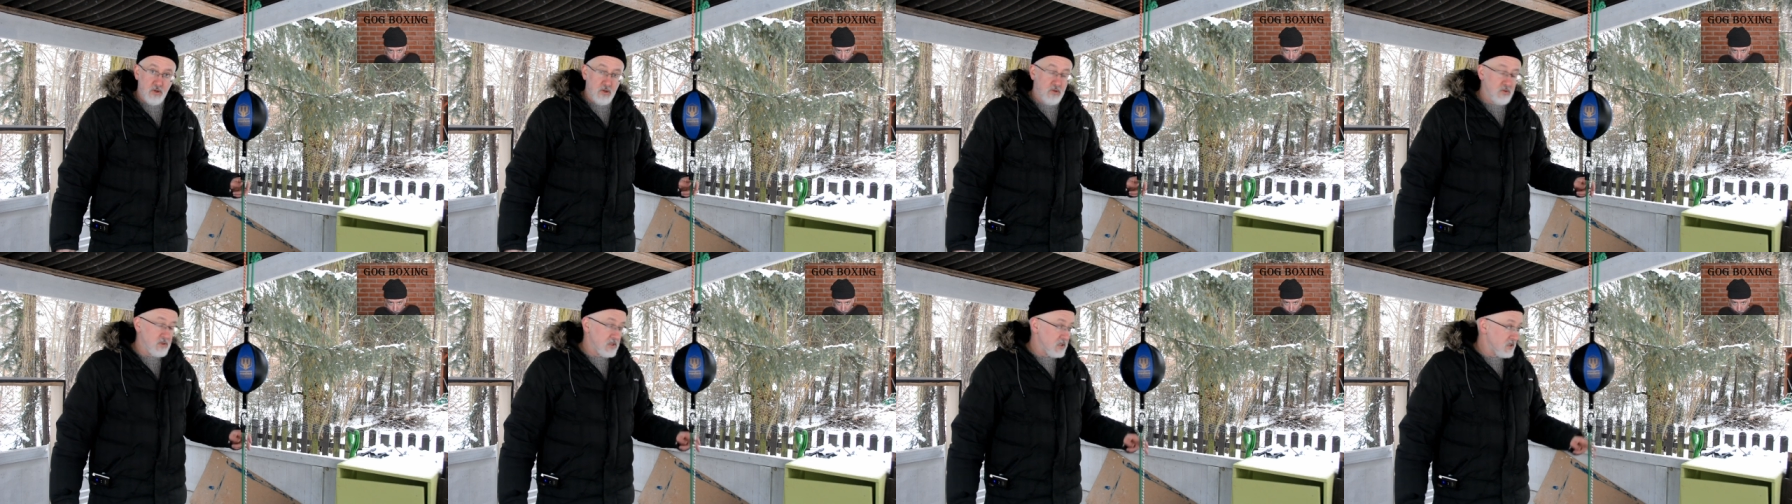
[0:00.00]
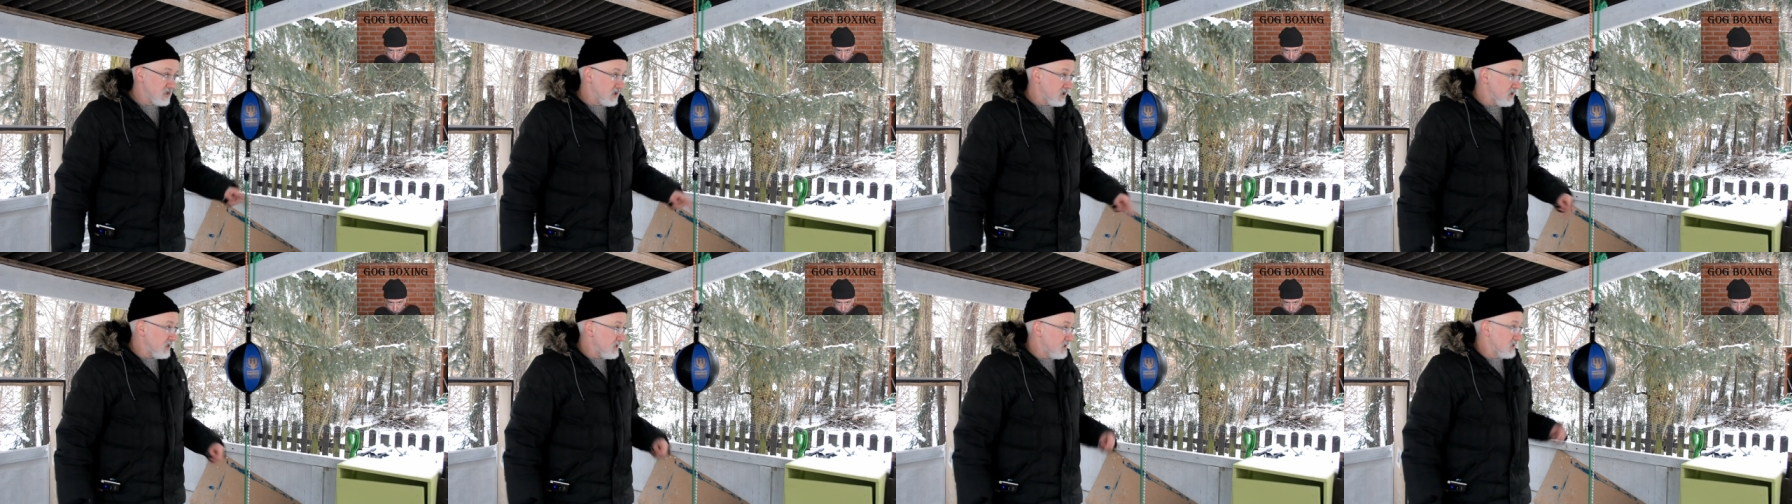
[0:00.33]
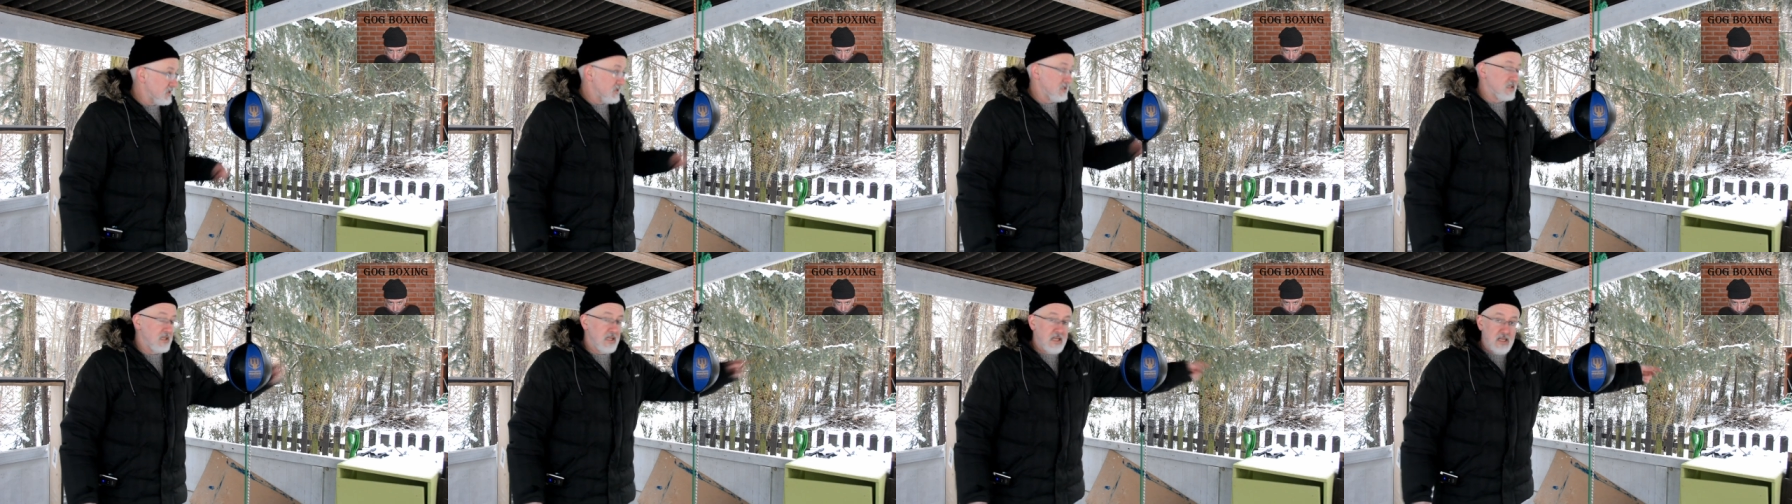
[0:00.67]
loose, it's going to
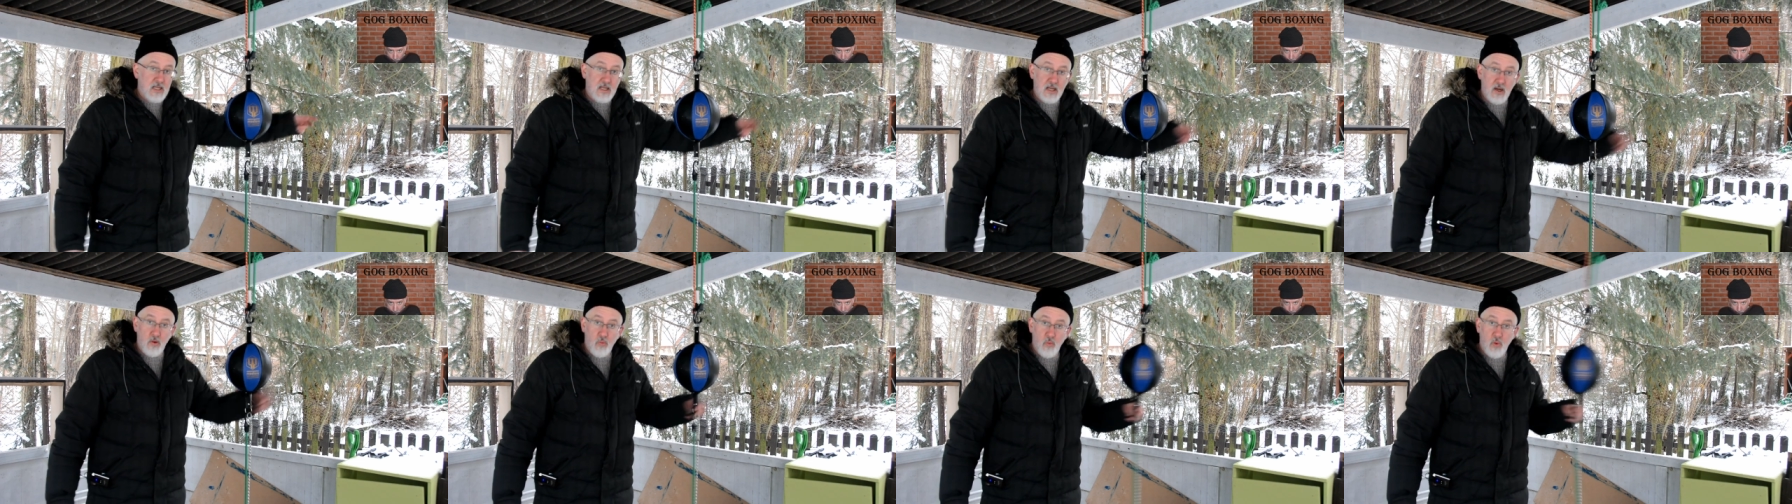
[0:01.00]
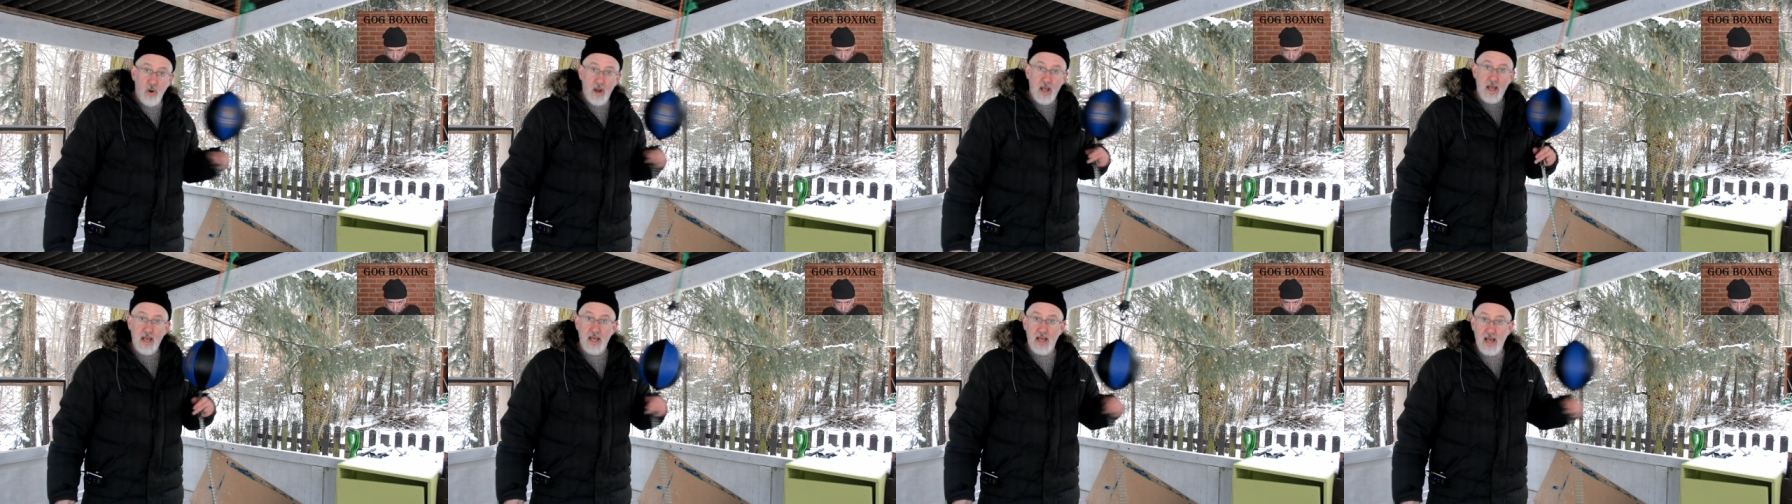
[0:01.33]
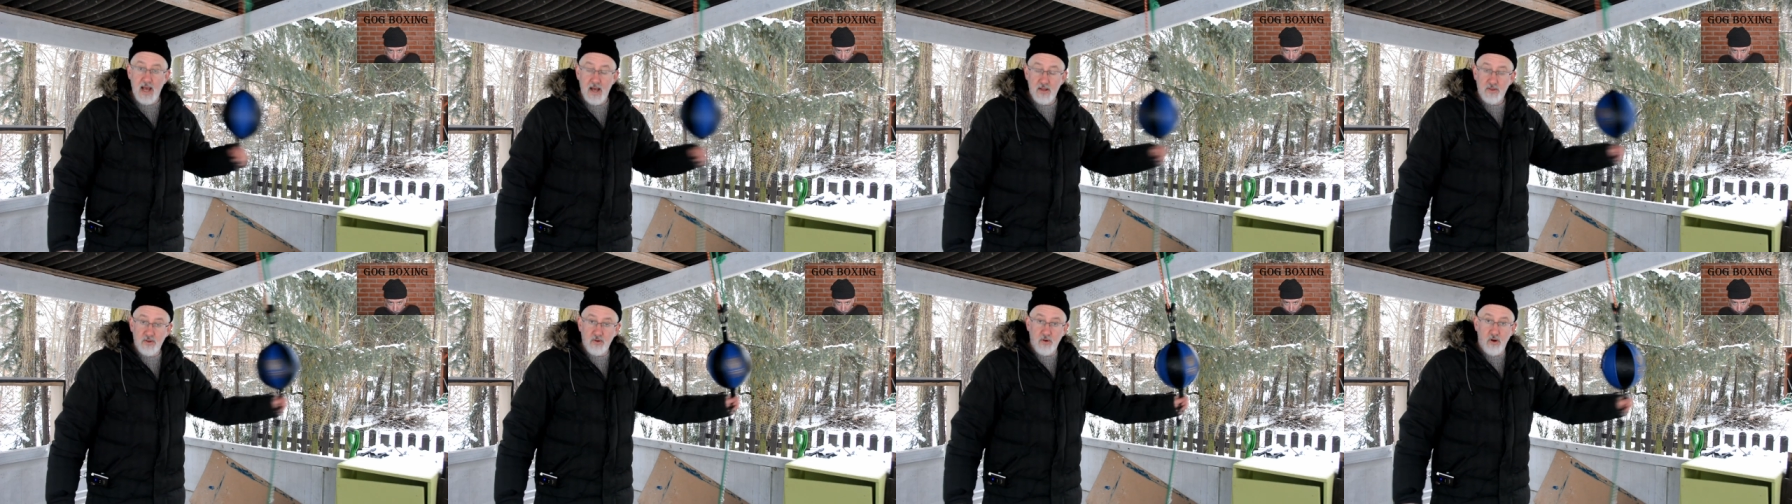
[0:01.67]
zing way
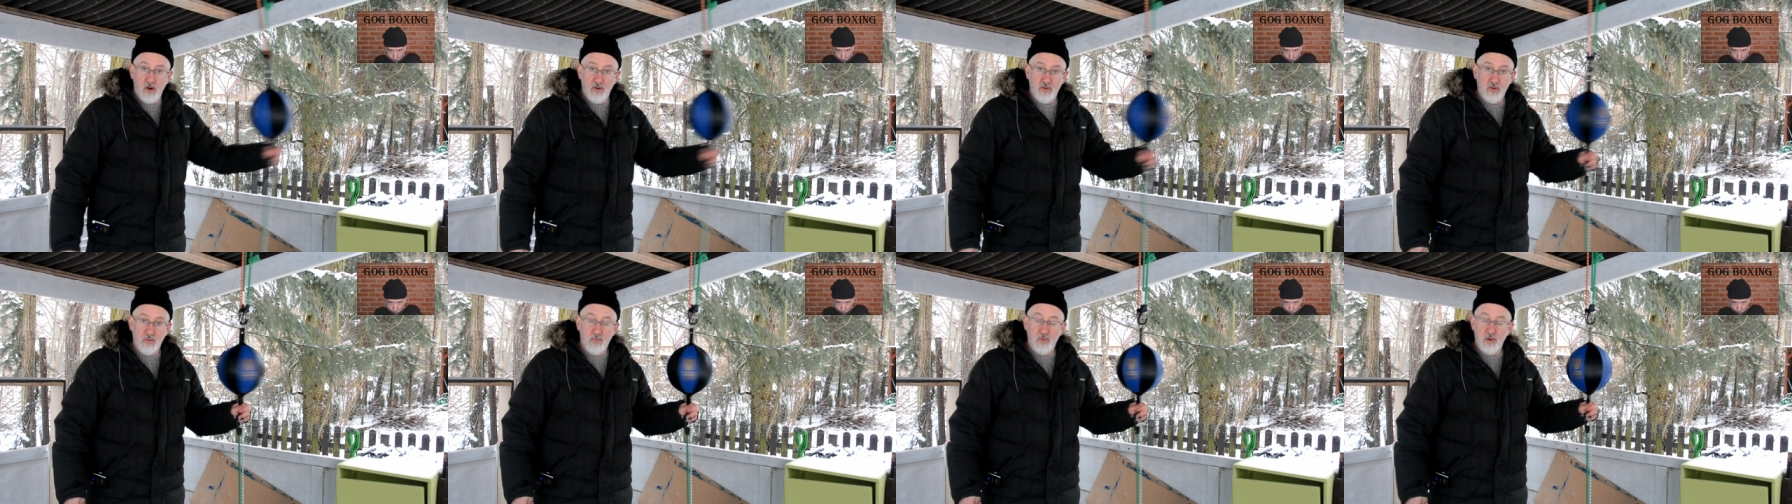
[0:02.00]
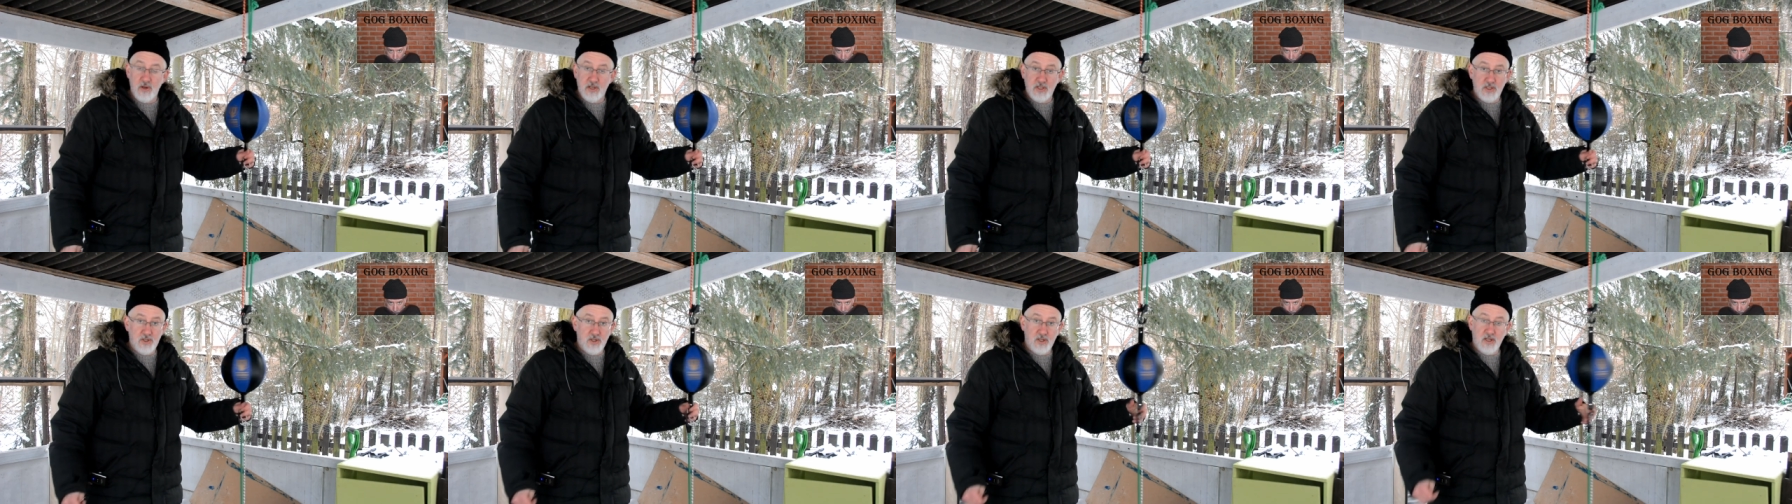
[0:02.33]
out through all the place.